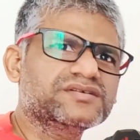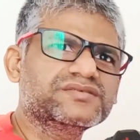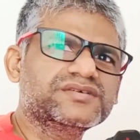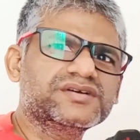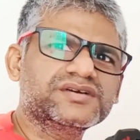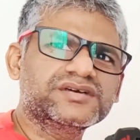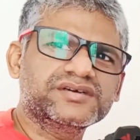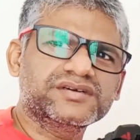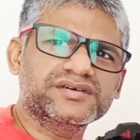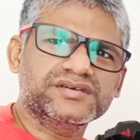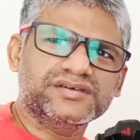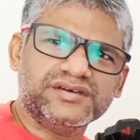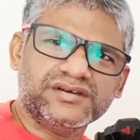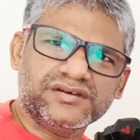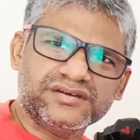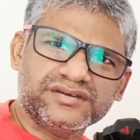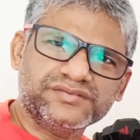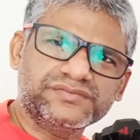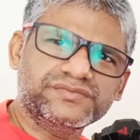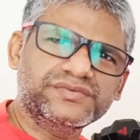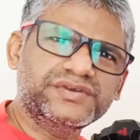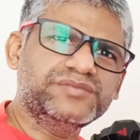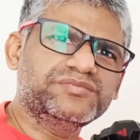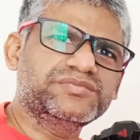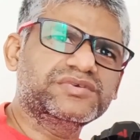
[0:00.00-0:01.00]
or
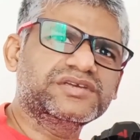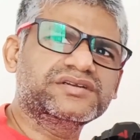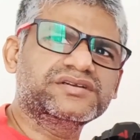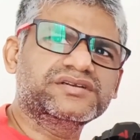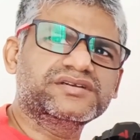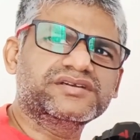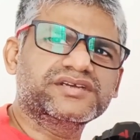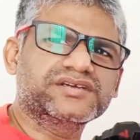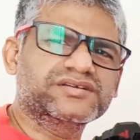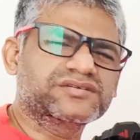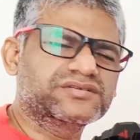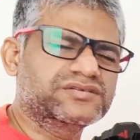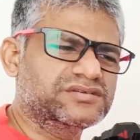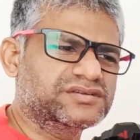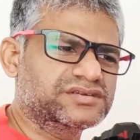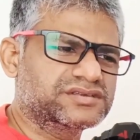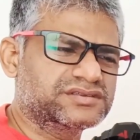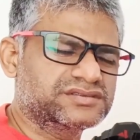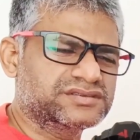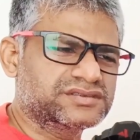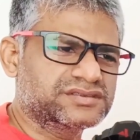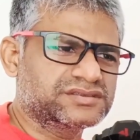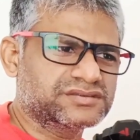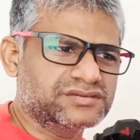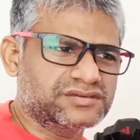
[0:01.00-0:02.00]
VPN
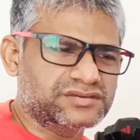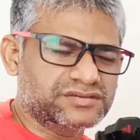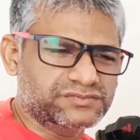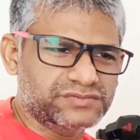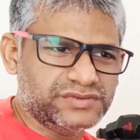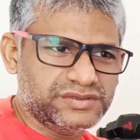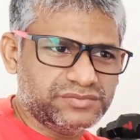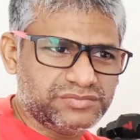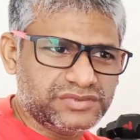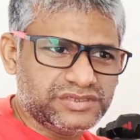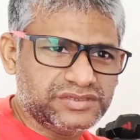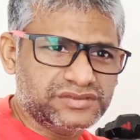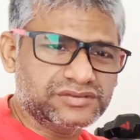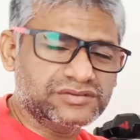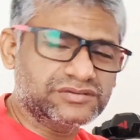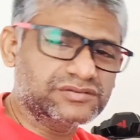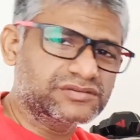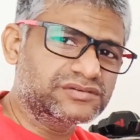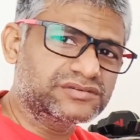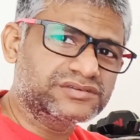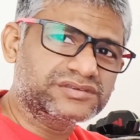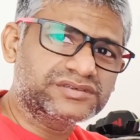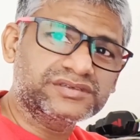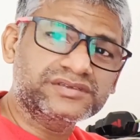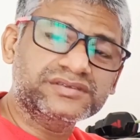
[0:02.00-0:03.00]
technologies or VPN
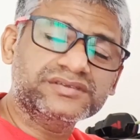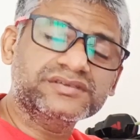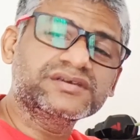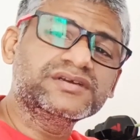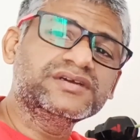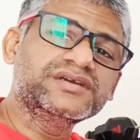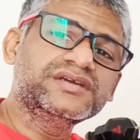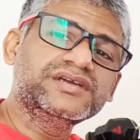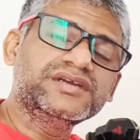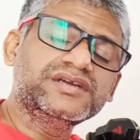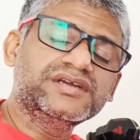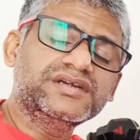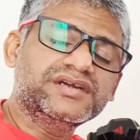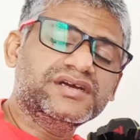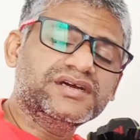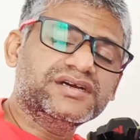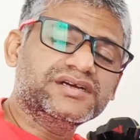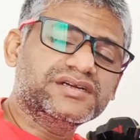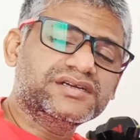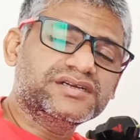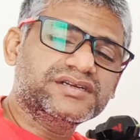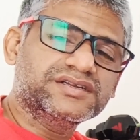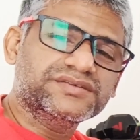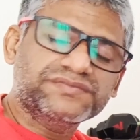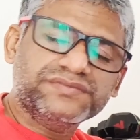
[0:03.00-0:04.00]
solutions,
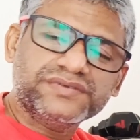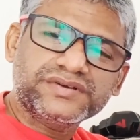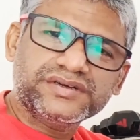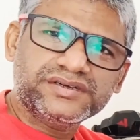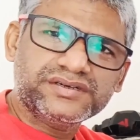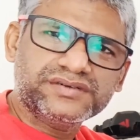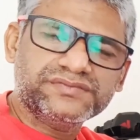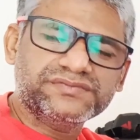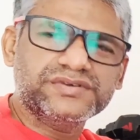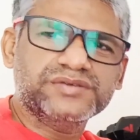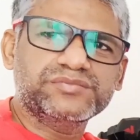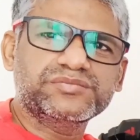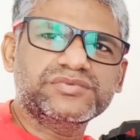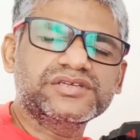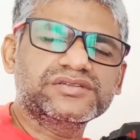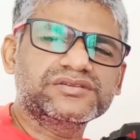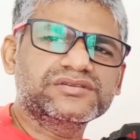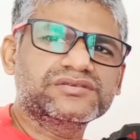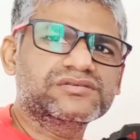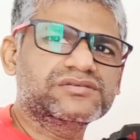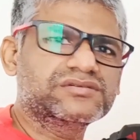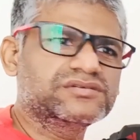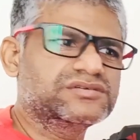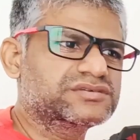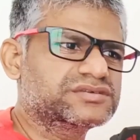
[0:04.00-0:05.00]
different VPN
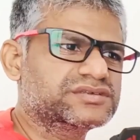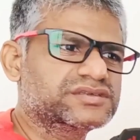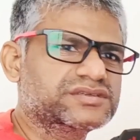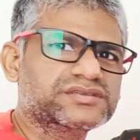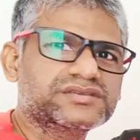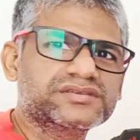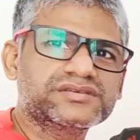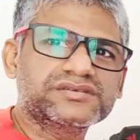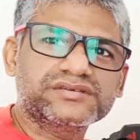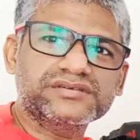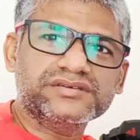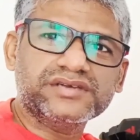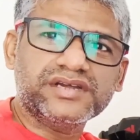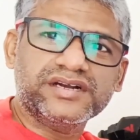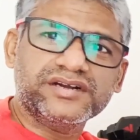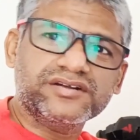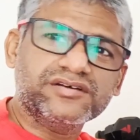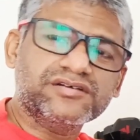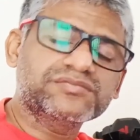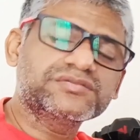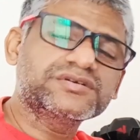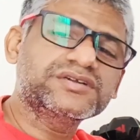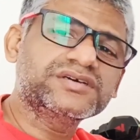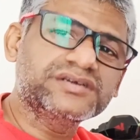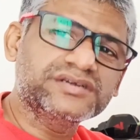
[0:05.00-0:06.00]
solutions
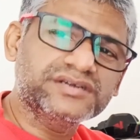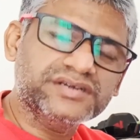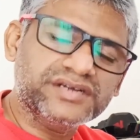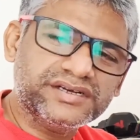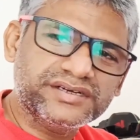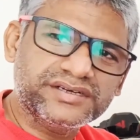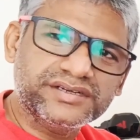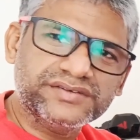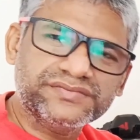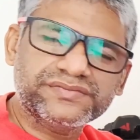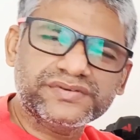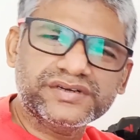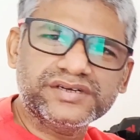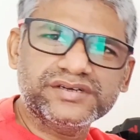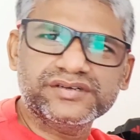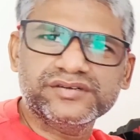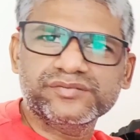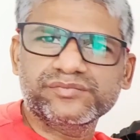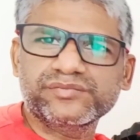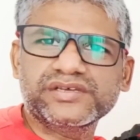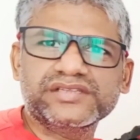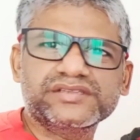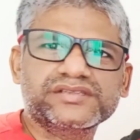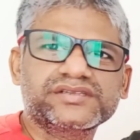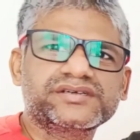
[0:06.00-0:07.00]
adopt a different
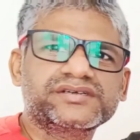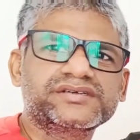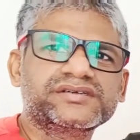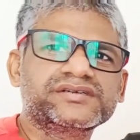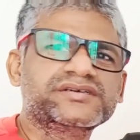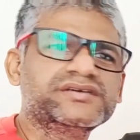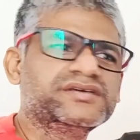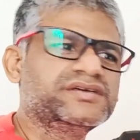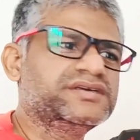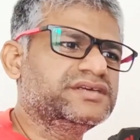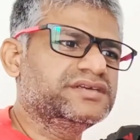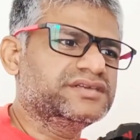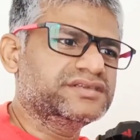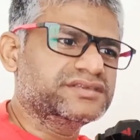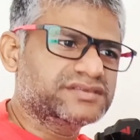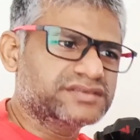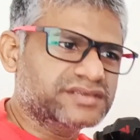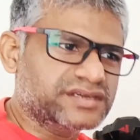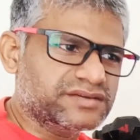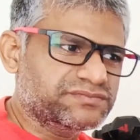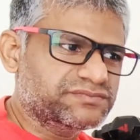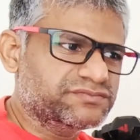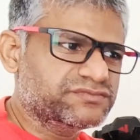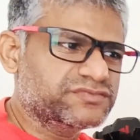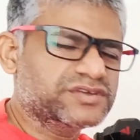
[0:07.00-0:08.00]
method.
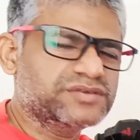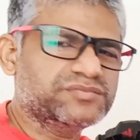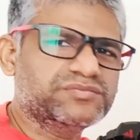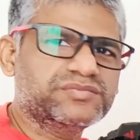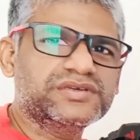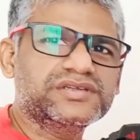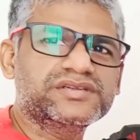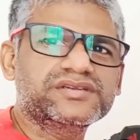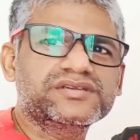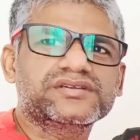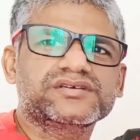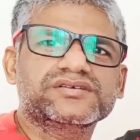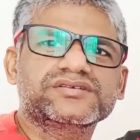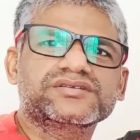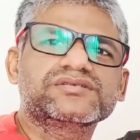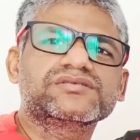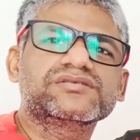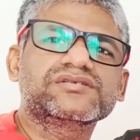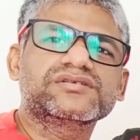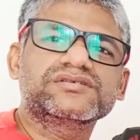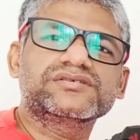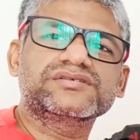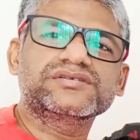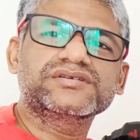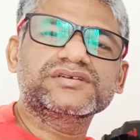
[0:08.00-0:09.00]
Some VPN
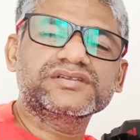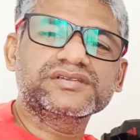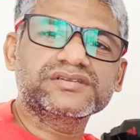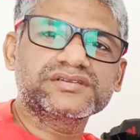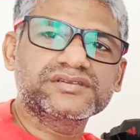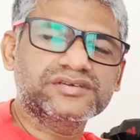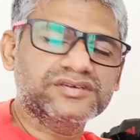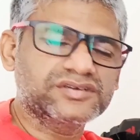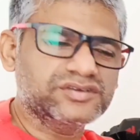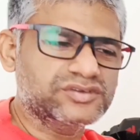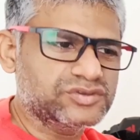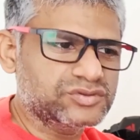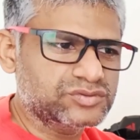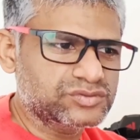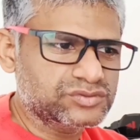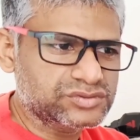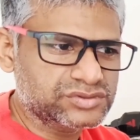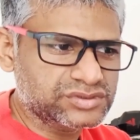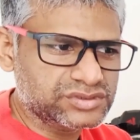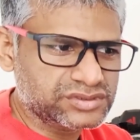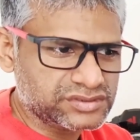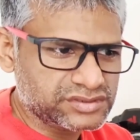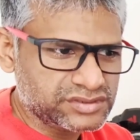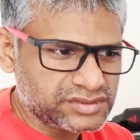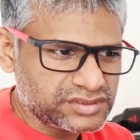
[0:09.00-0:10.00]
solutions
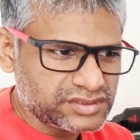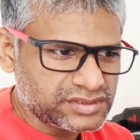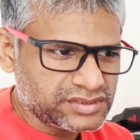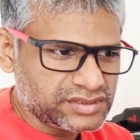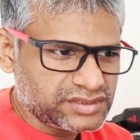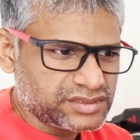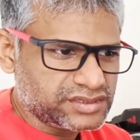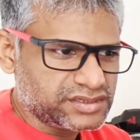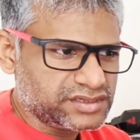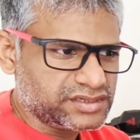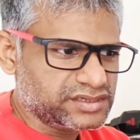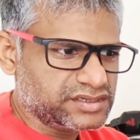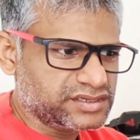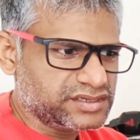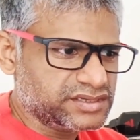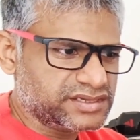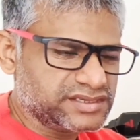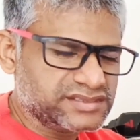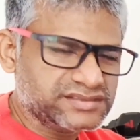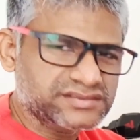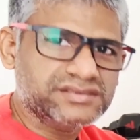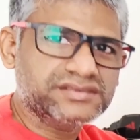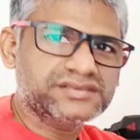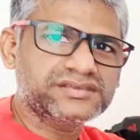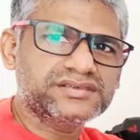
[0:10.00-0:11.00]
use
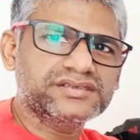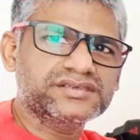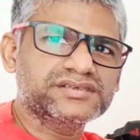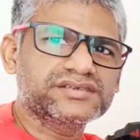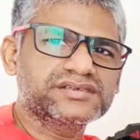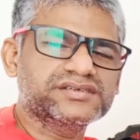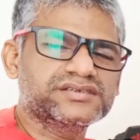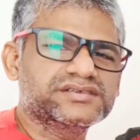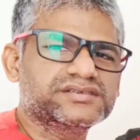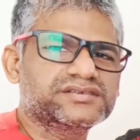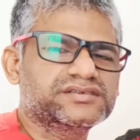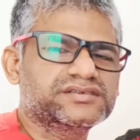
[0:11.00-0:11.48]
existing